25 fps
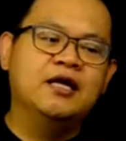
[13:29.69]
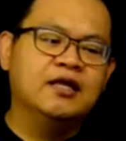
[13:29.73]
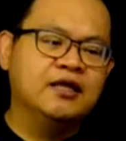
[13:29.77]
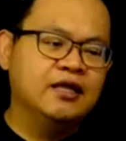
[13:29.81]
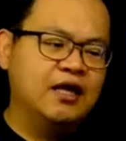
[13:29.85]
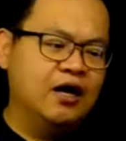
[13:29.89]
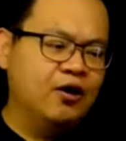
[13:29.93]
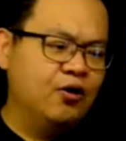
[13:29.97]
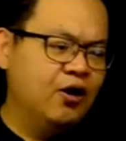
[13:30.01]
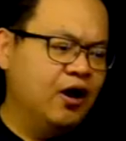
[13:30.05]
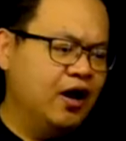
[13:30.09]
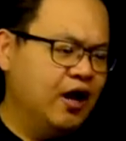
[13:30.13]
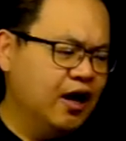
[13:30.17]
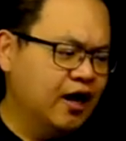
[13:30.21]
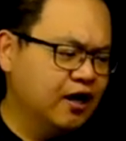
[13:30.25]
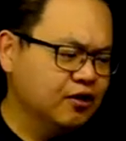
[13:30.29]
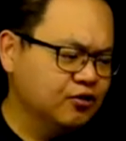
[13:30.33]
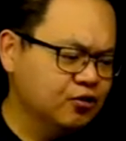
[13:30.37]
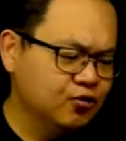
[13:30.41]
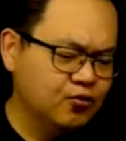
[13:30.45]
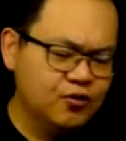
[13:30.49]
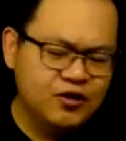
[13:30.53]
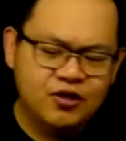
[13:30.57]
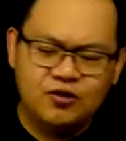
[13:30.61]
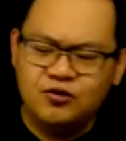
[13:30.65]
Now, how
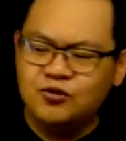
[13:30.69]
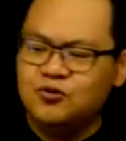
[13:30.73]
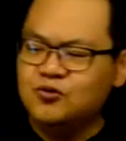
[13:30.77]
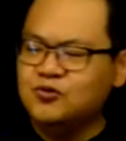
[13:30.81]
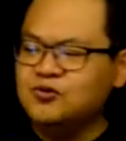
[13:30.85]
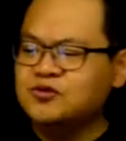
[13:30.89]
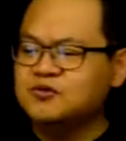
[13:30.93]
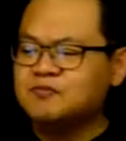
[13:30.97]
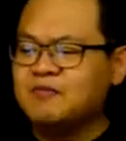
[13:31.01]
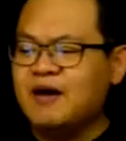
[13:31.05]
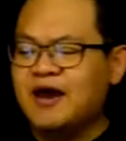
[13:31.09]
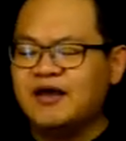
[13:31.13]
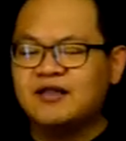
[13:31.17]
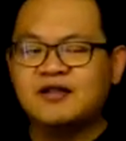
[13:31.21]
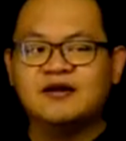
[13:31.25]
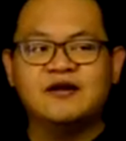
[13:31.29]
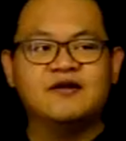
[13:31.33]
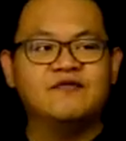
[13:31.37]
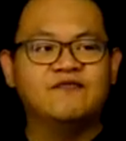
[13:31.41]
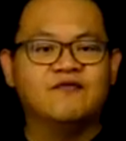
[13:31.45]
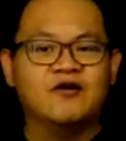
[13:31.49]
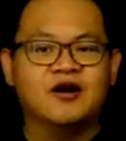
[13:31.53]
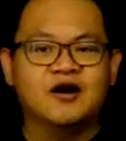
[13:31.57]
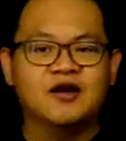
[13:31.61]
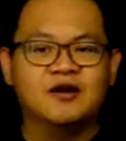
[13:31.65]
do we use
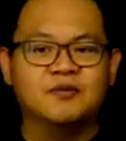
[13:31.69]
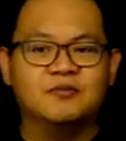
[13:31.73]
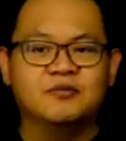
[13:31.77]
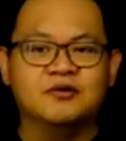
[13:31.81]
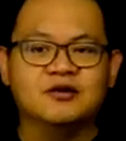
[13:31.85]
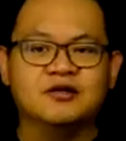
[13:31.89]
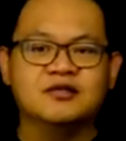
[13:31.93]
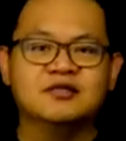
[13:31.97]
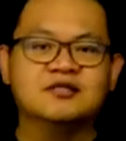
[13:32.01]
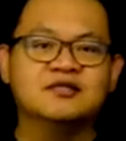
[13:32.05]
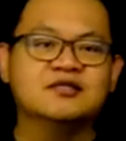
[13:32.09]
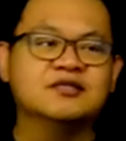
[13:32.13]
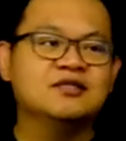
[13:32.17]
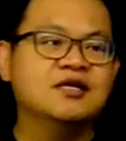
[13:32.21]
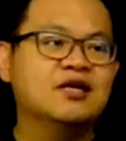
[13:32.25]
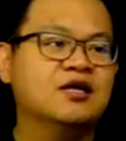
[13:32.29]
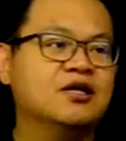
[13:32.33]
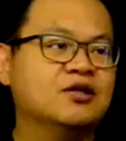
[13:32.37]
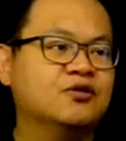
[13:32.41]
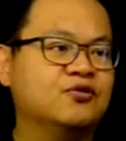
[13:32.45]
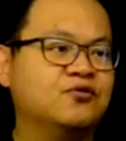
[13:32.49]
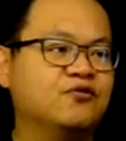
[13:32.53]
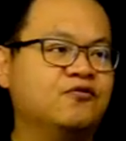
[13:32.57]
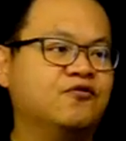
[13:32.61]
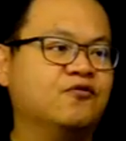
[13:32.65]
binary variables
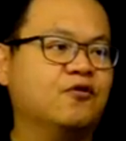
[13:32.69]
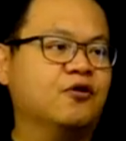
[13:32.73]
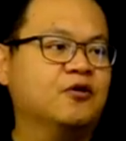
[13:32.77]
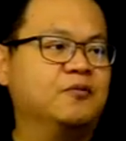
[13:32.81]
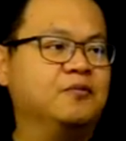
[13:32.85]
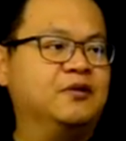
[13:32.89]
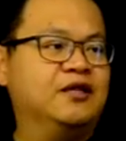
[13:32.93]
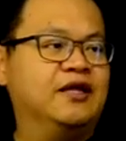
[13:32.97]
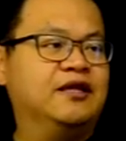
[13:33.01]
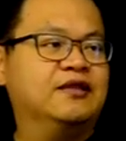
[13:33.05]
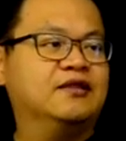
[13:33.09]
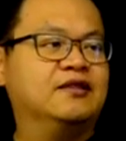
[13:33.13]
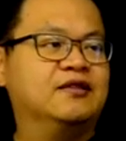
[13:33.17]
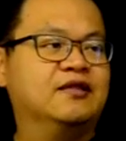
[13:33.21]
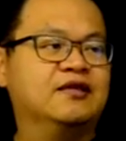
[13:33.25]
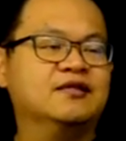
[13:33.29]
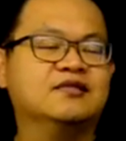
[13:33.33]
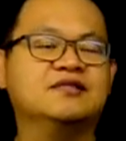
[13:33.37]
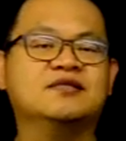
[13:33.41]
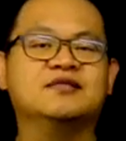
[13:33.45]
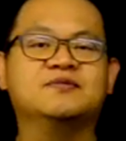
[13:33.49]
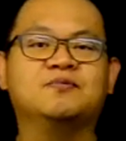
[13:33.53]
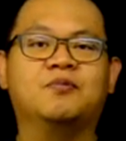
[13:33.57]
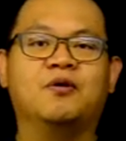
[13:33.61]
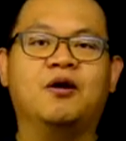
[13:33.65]
to formulate
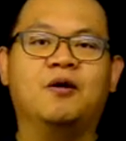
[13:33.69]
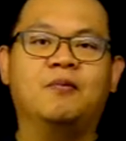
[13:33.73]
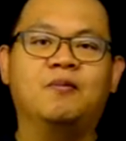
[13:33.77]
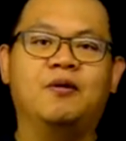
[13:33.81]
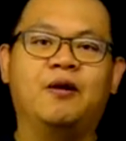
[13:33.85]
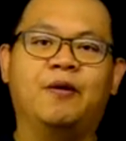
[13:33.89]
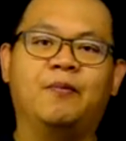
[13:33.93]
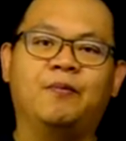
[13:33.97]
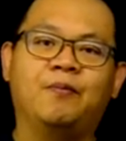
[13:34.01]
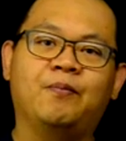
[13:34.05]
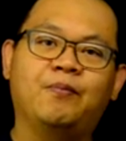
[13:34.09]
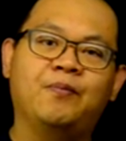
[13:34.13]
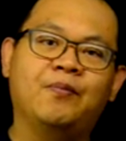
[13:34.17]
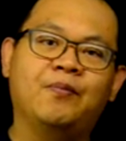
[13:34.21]
this problem?